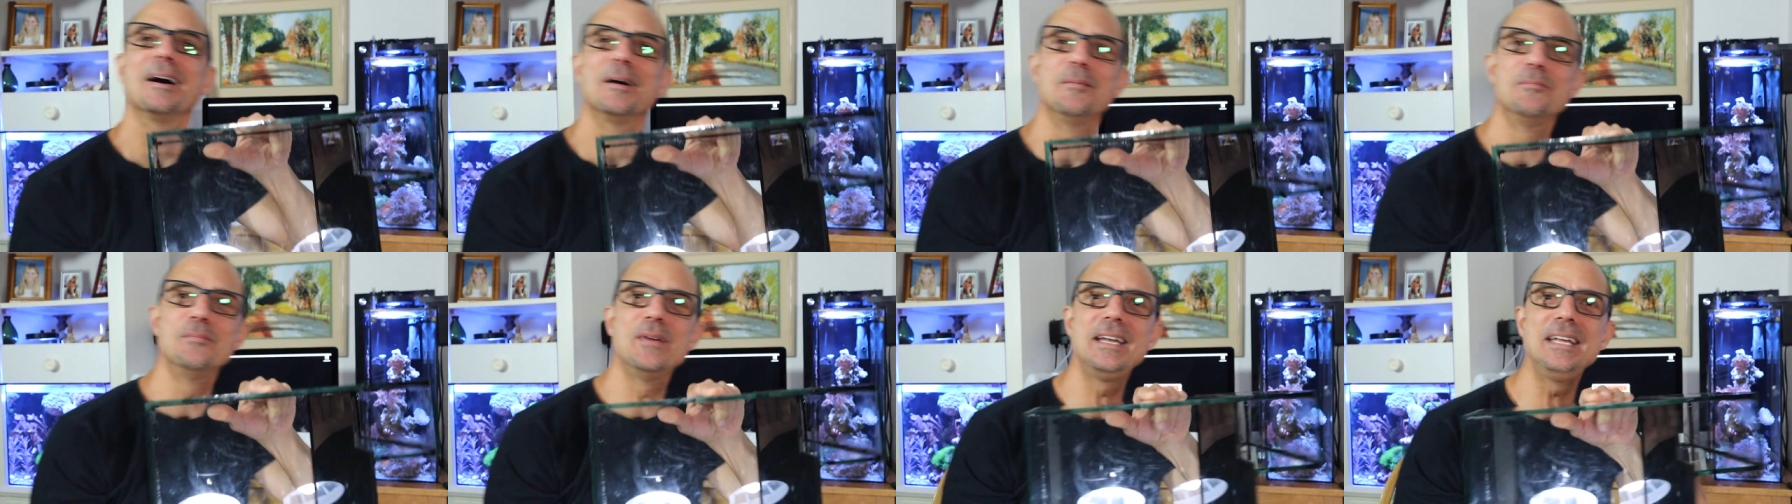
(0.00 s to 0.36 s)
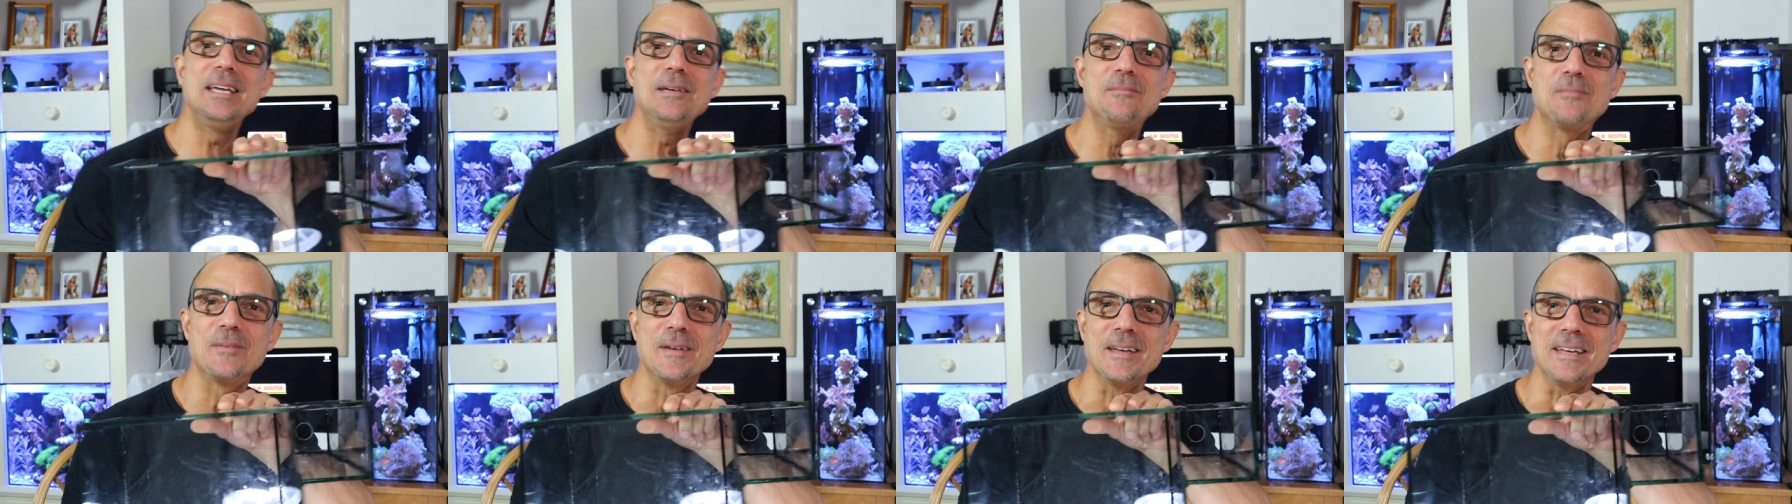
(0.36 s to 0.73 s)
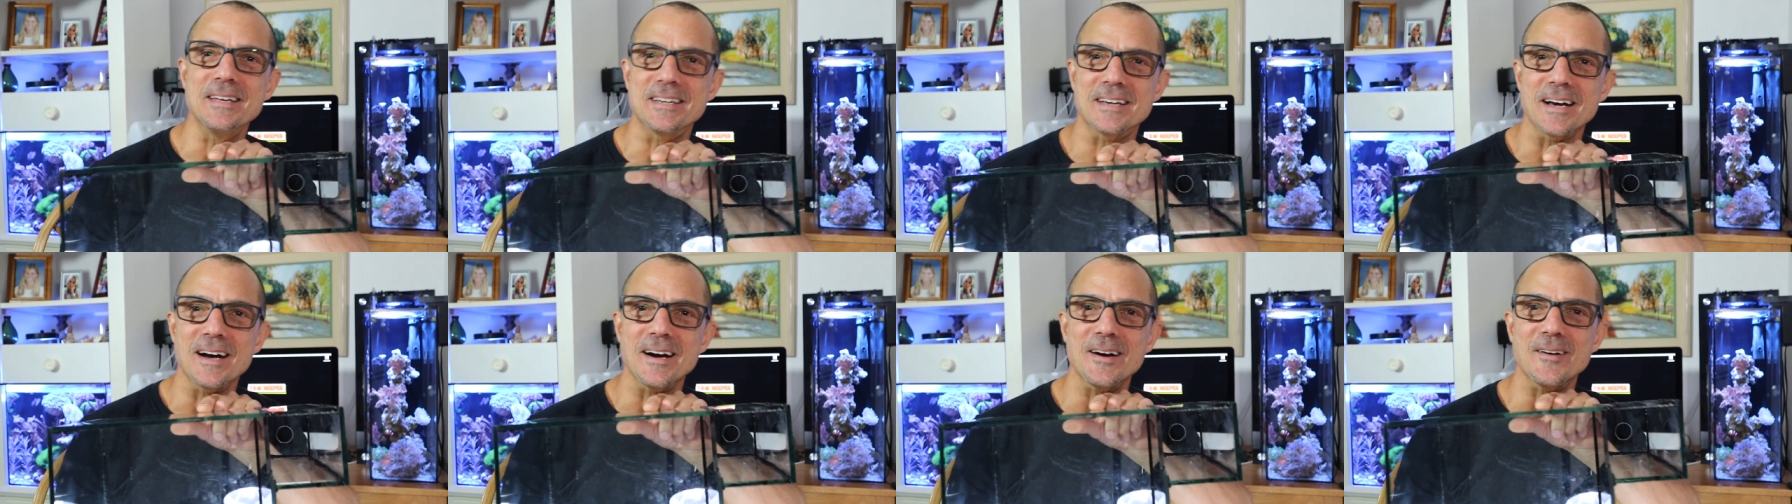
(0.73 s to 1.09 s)
A mini
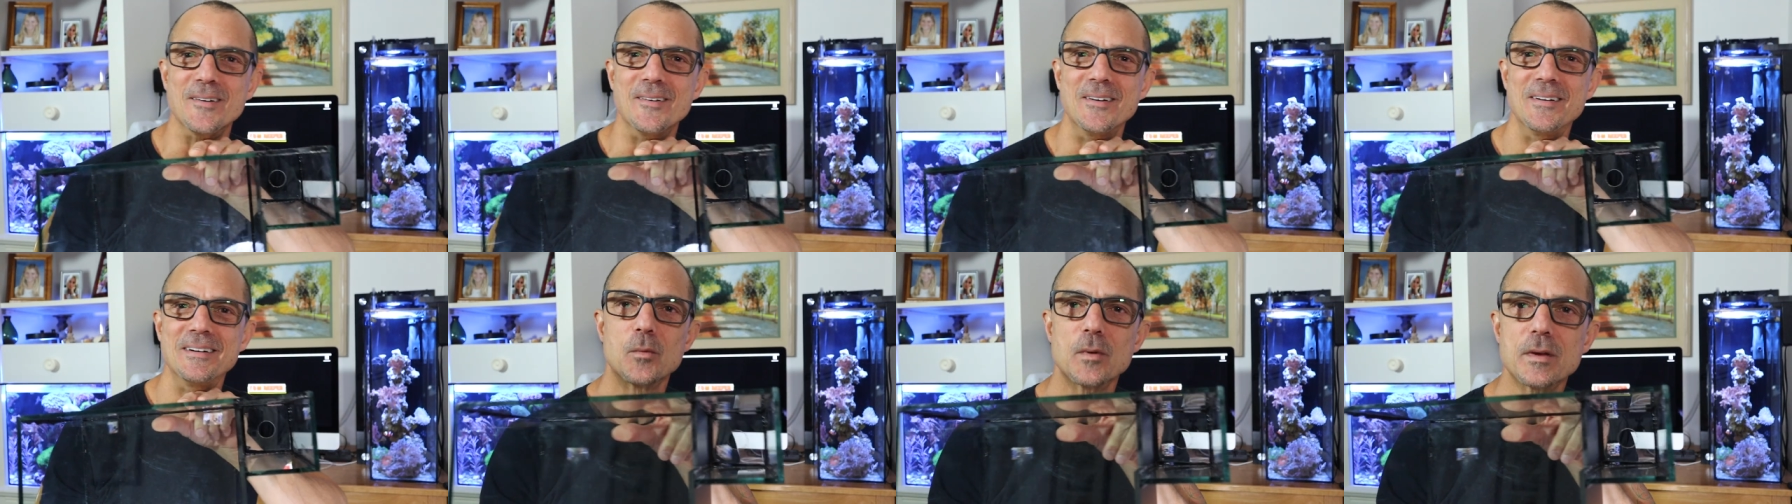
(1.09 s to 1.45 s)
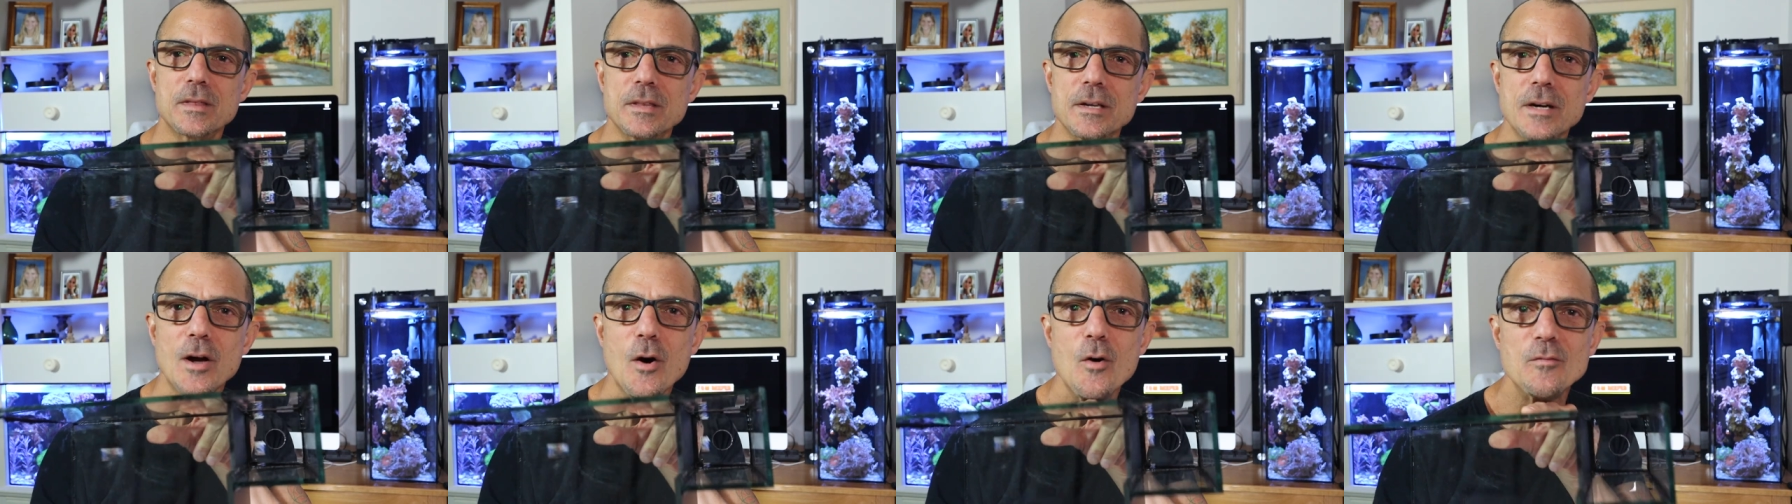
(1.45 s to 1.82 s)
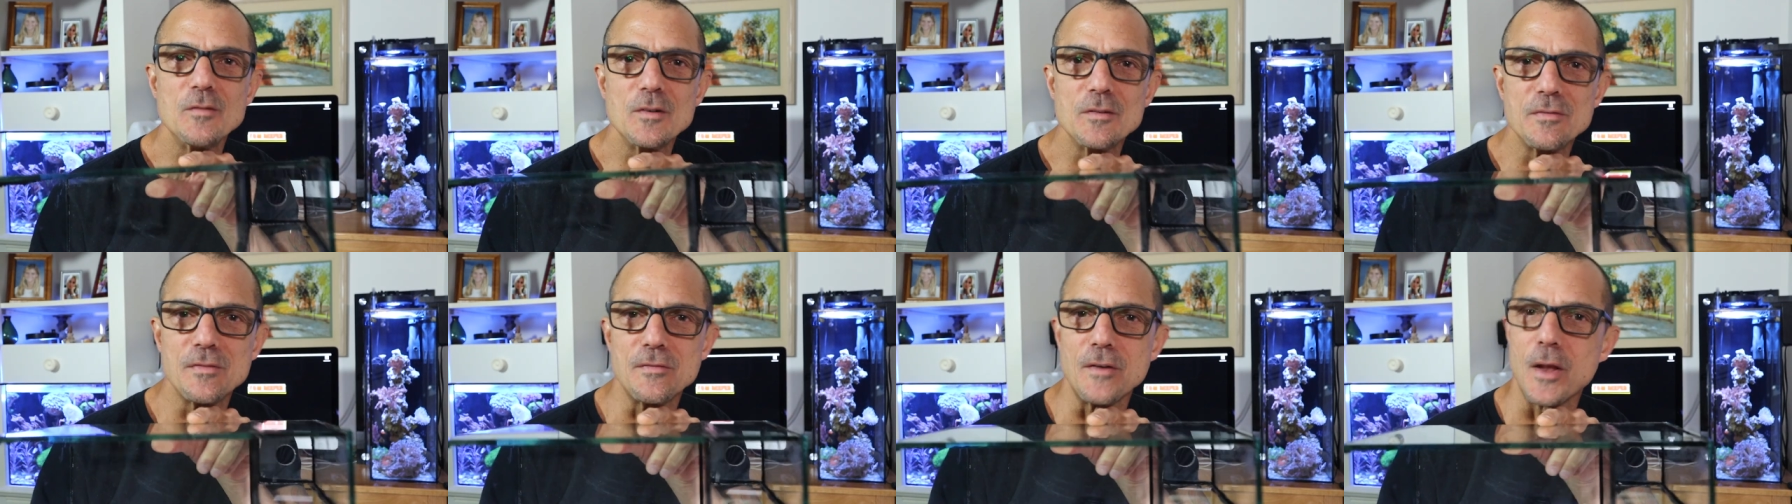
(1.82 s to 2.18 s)
Pico with an
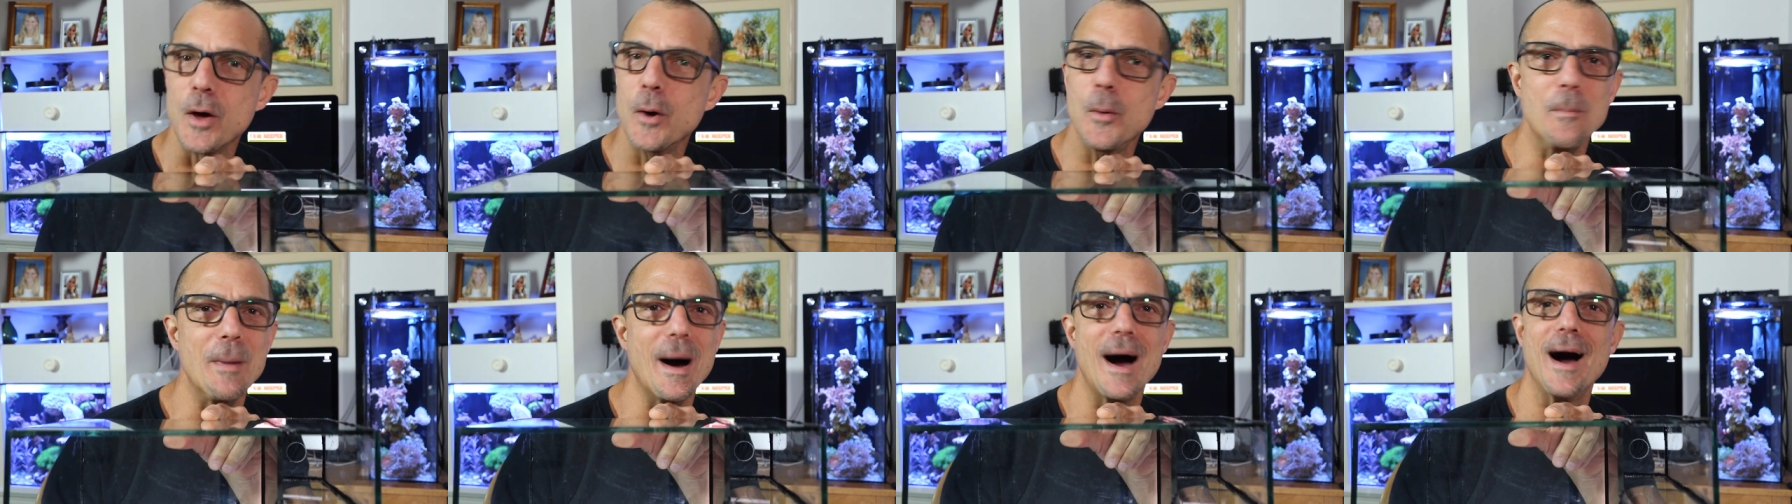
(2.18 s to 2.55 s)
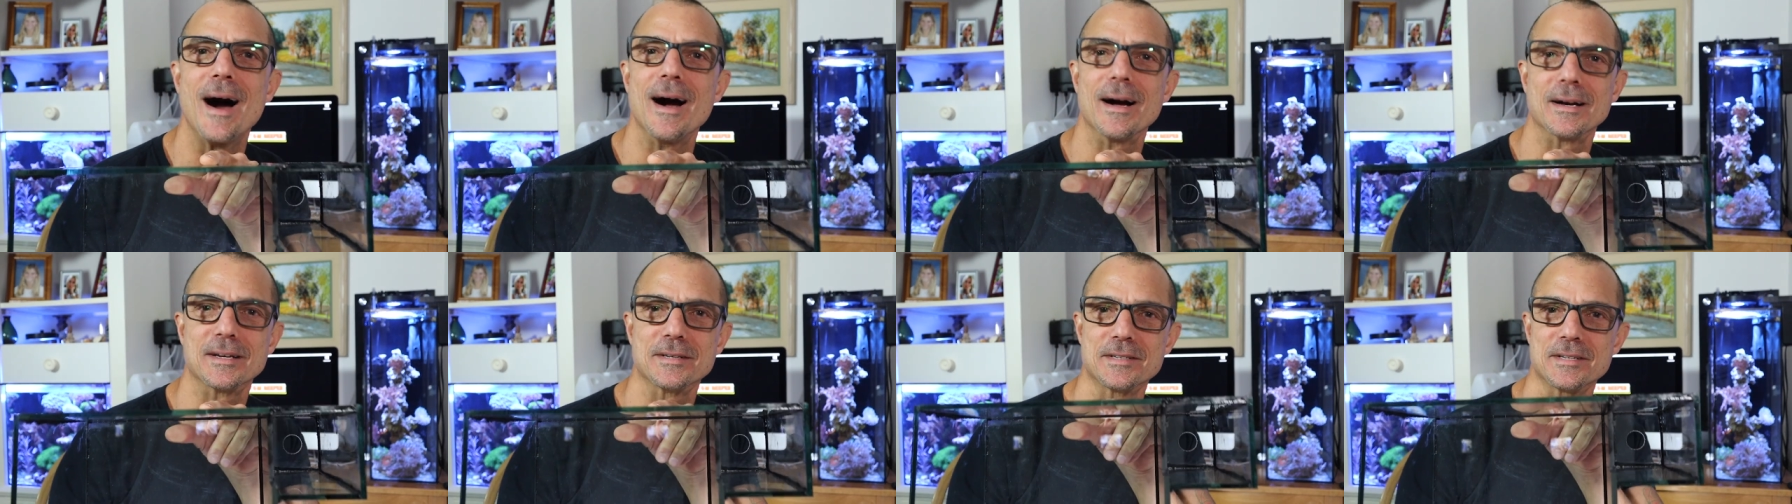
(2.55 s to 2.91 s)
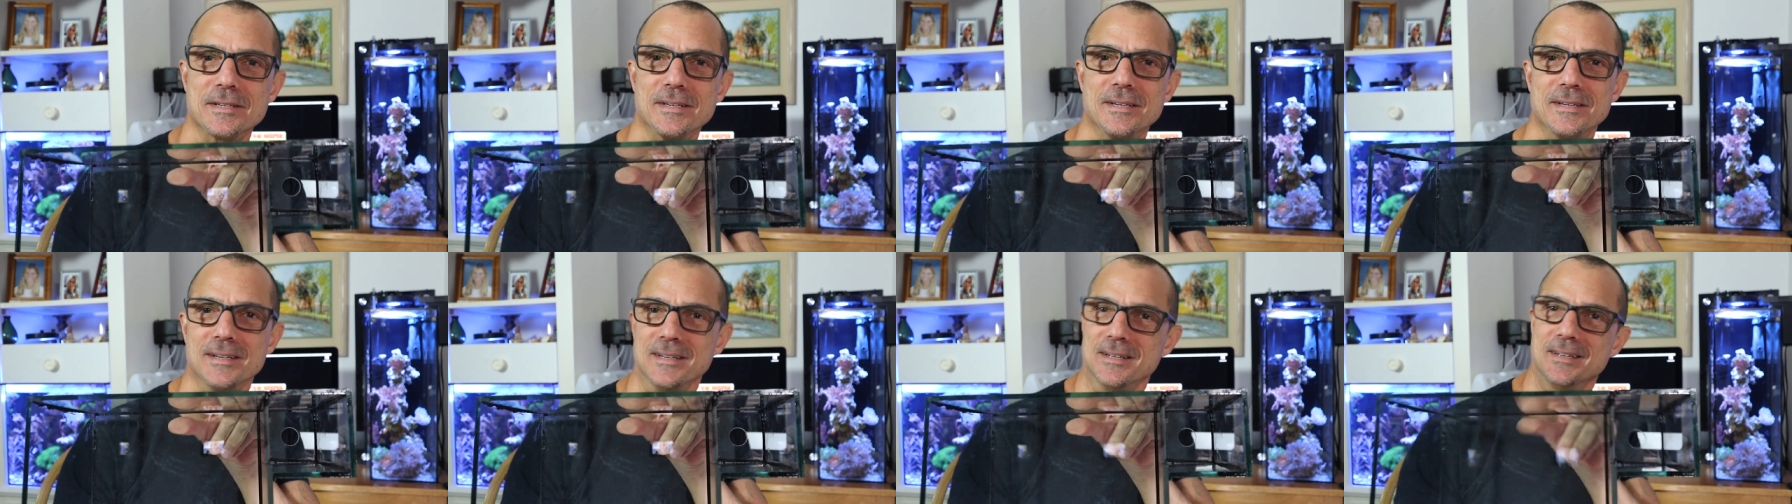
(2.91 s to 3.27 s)
overflow box.